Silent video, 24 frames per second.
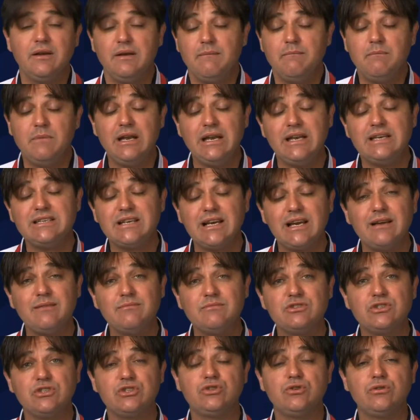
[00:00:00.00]
Many
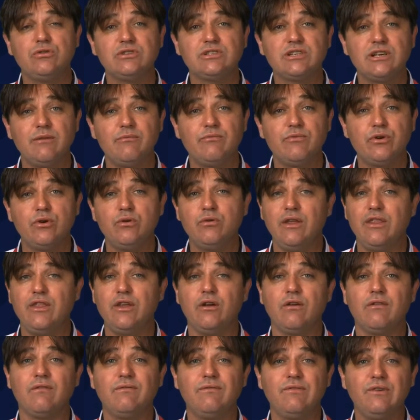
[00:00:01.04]
times the students come through and they
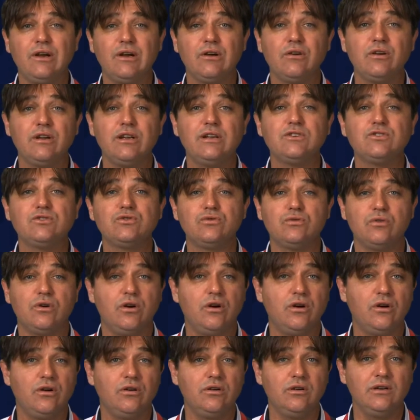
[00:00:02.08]
are very
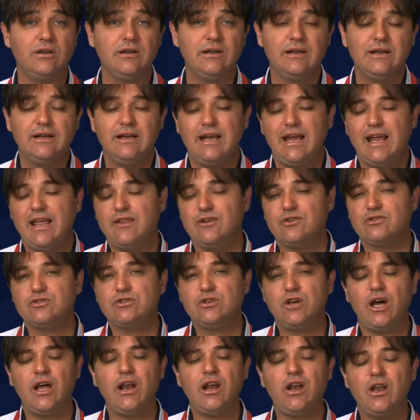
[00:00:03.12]
strong, and there's
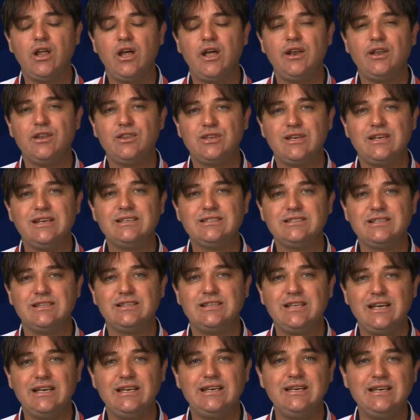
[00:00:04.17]
not a lot of things that
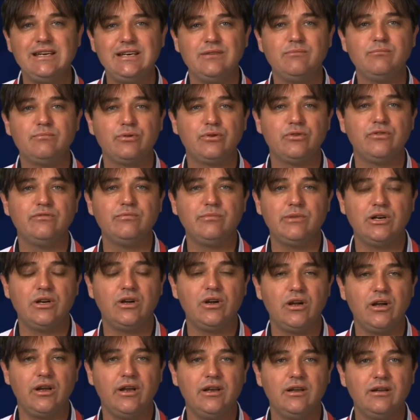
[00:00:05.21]
they need improvement
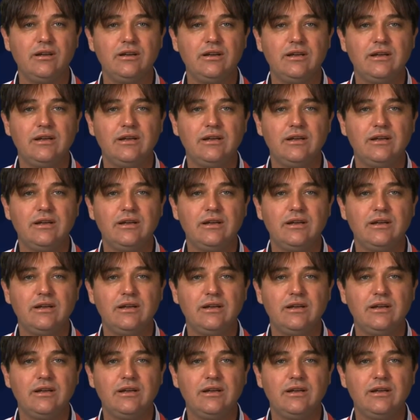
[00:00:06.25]
on.